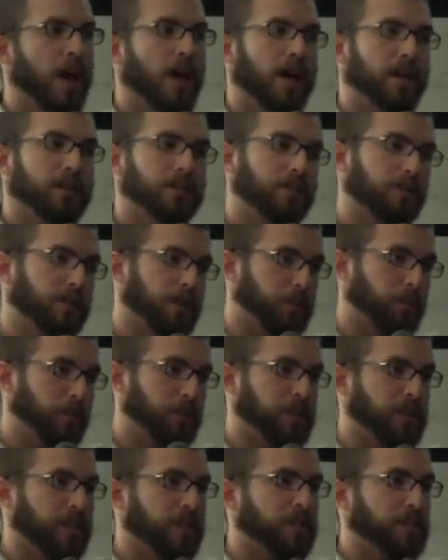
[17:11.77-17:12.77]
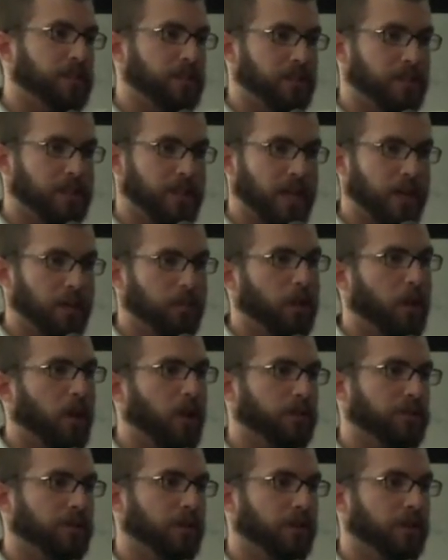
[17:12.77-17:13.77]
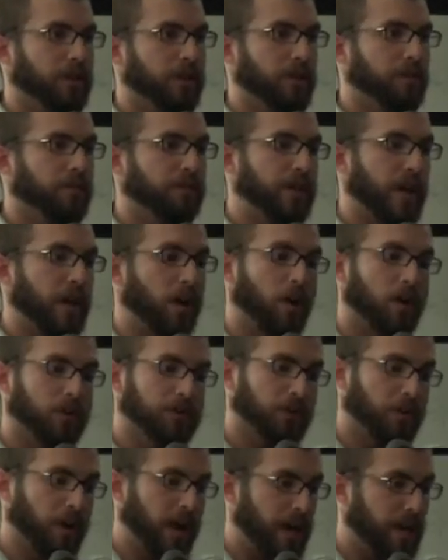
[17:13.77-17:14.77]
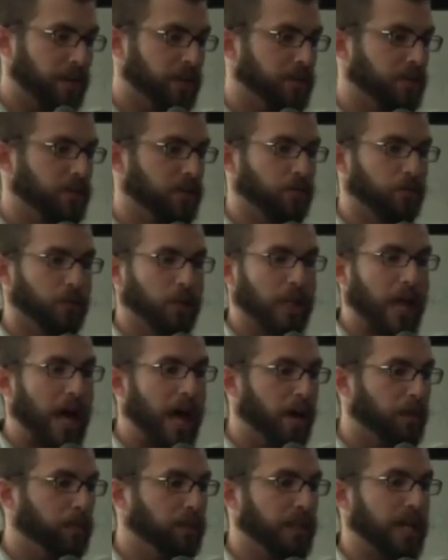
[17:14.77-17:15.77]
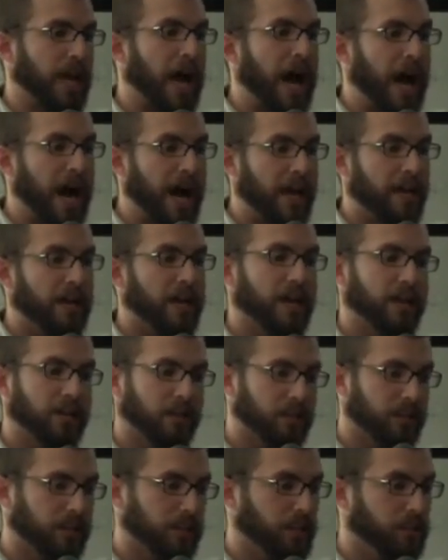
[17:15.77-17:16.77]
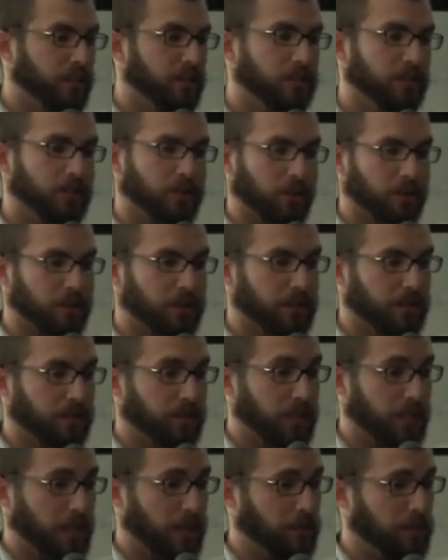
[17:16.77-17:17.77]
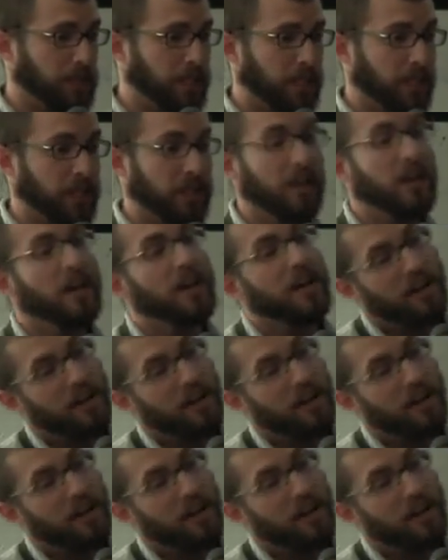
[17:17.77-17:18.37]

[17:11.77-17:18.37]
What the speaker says: And so this presents a sustainable alternative that also has reliably high and clean sources of DMT.